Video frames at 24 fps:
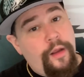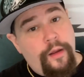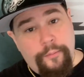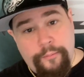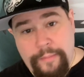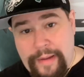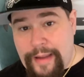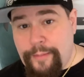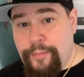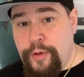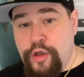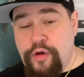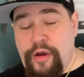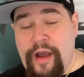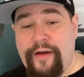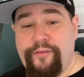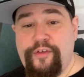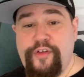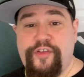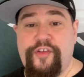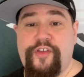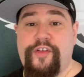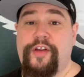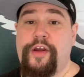Maybe you
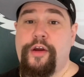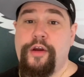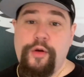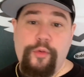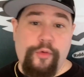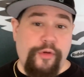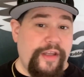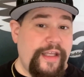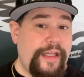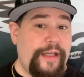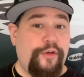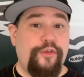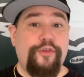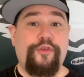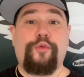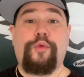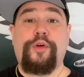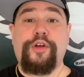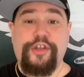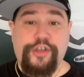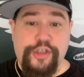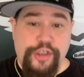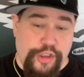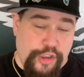have a scenario where the Eagles
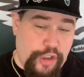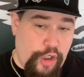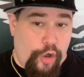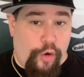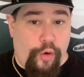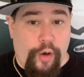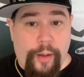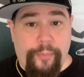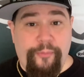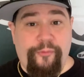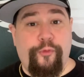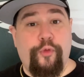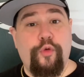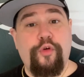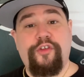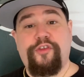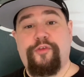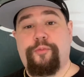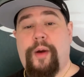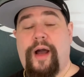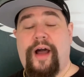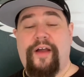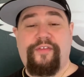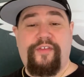want to go up four
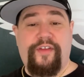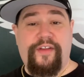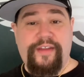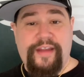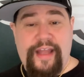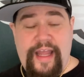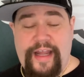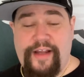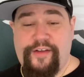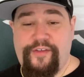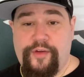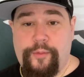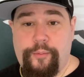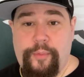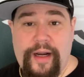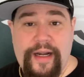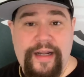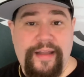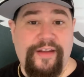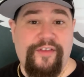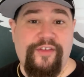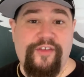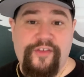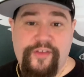spots and take
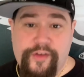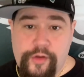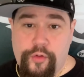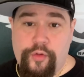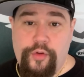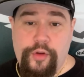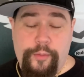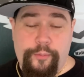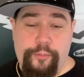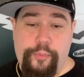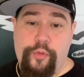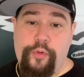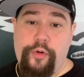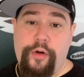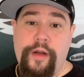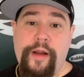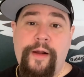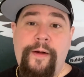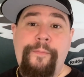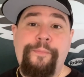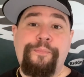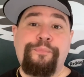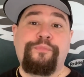somebody that's still on the board.